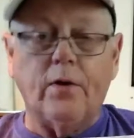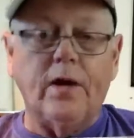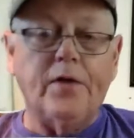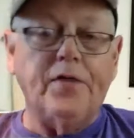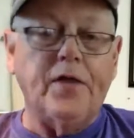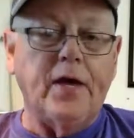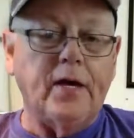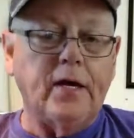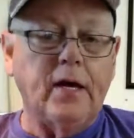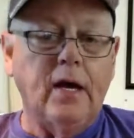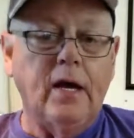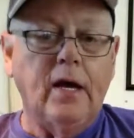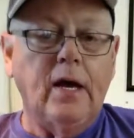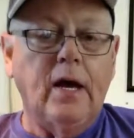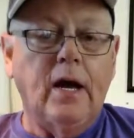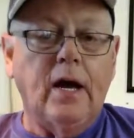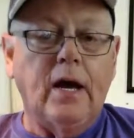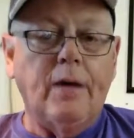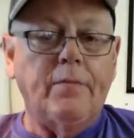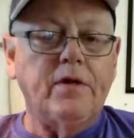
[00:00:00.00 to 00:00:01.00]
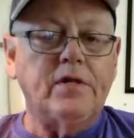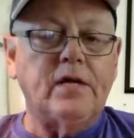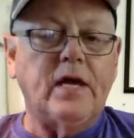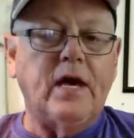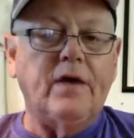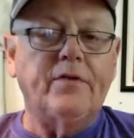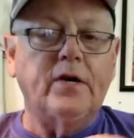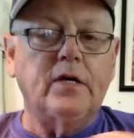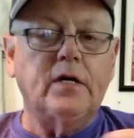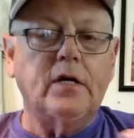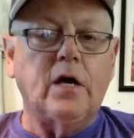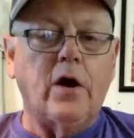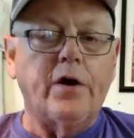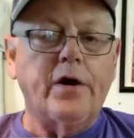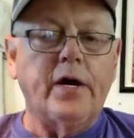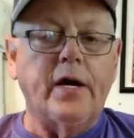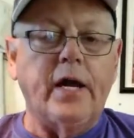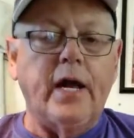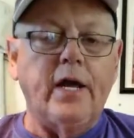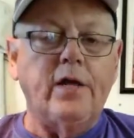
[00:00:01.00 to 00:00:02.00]
So I think I must have a
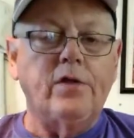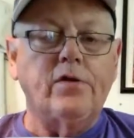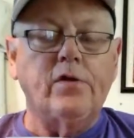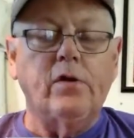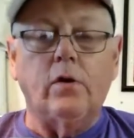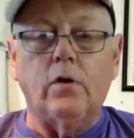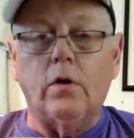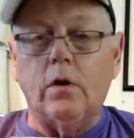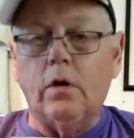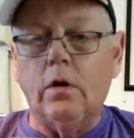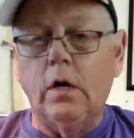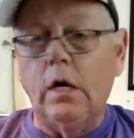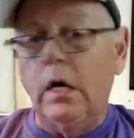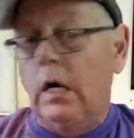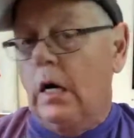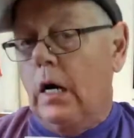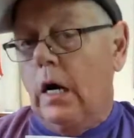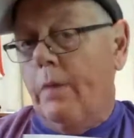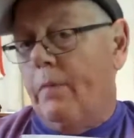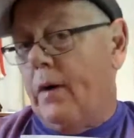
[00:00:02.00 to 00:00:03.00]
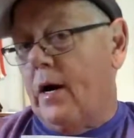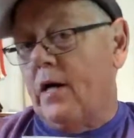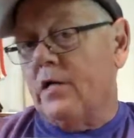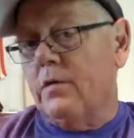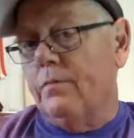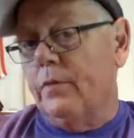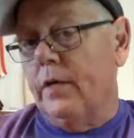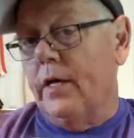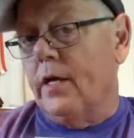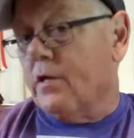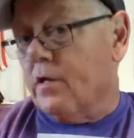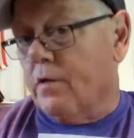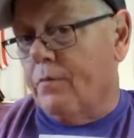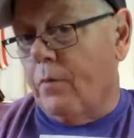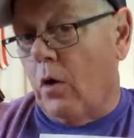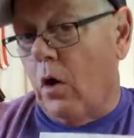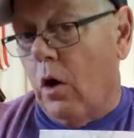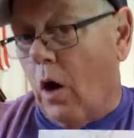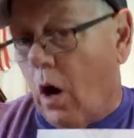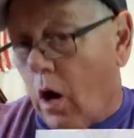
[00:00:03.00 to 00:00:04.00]
guardian angel or possibly a
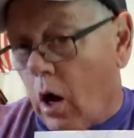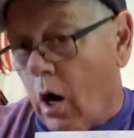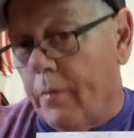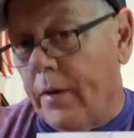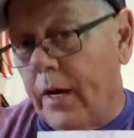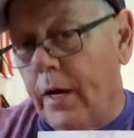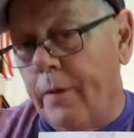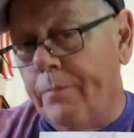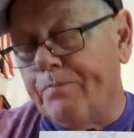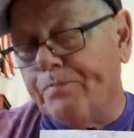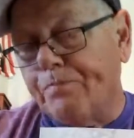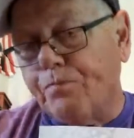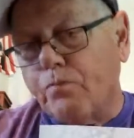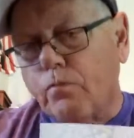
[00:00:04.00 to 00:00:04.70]
small army